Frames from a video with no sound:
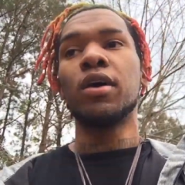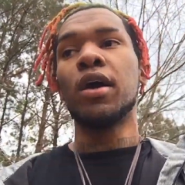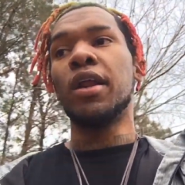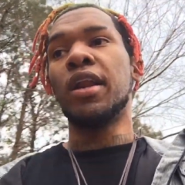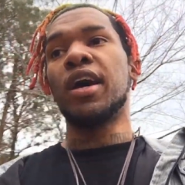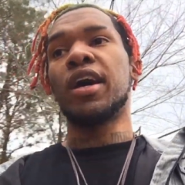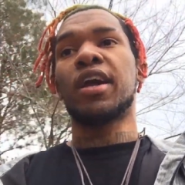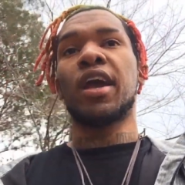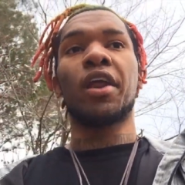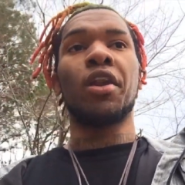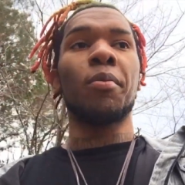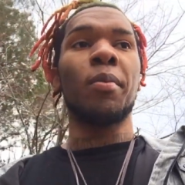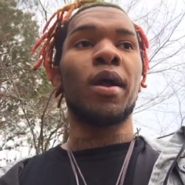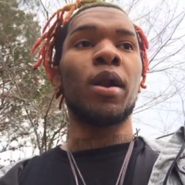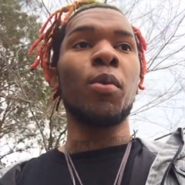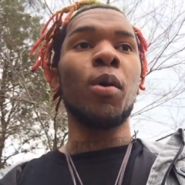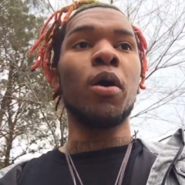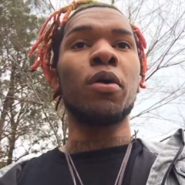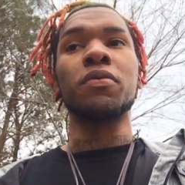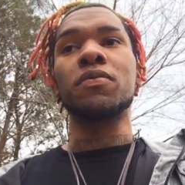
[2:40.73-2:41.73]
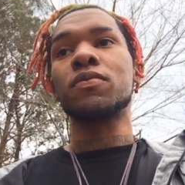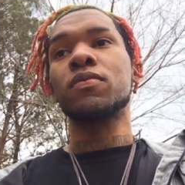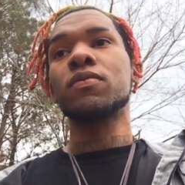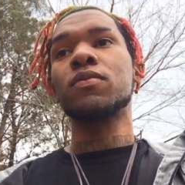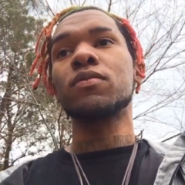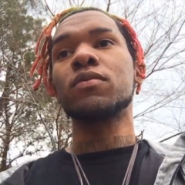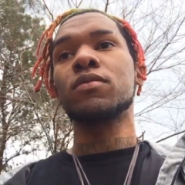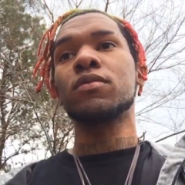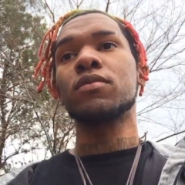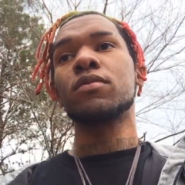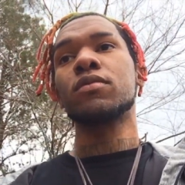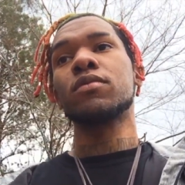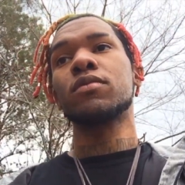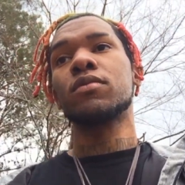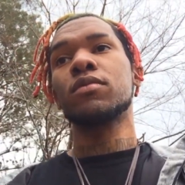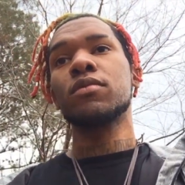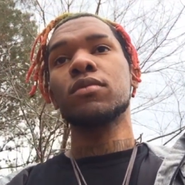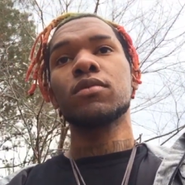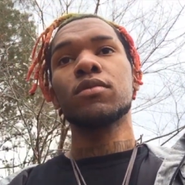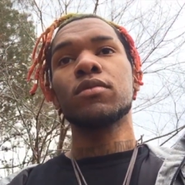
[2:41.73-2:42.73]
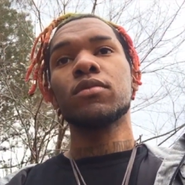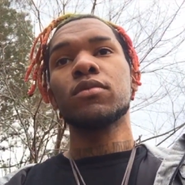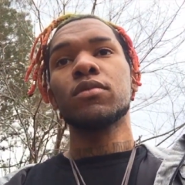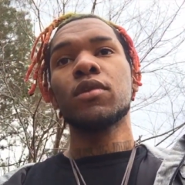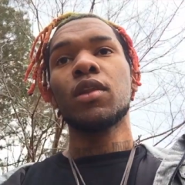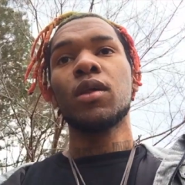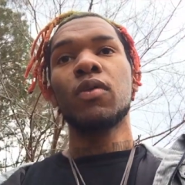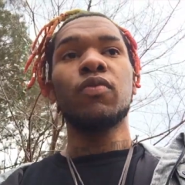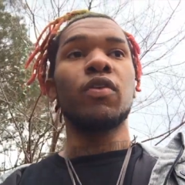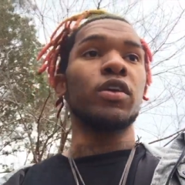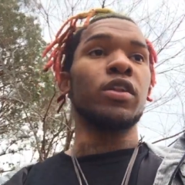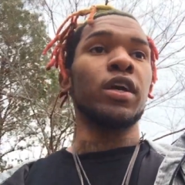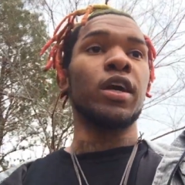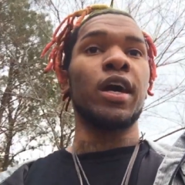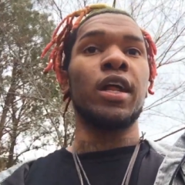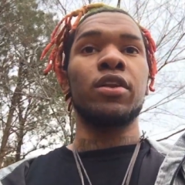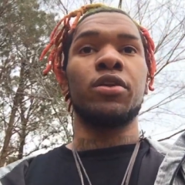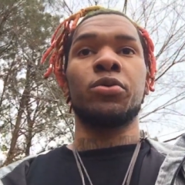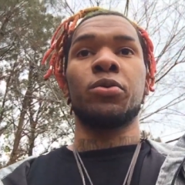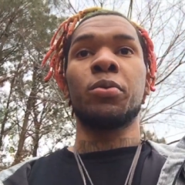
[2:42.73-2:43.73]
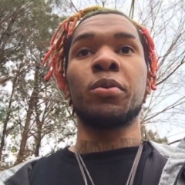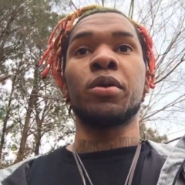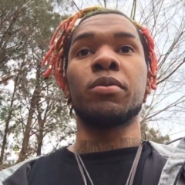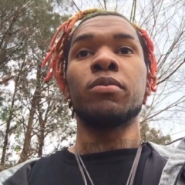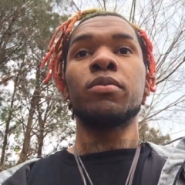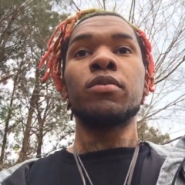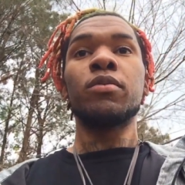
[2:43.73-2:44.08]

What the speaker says: And now can't nobody walk. Fuck they gotta do with me?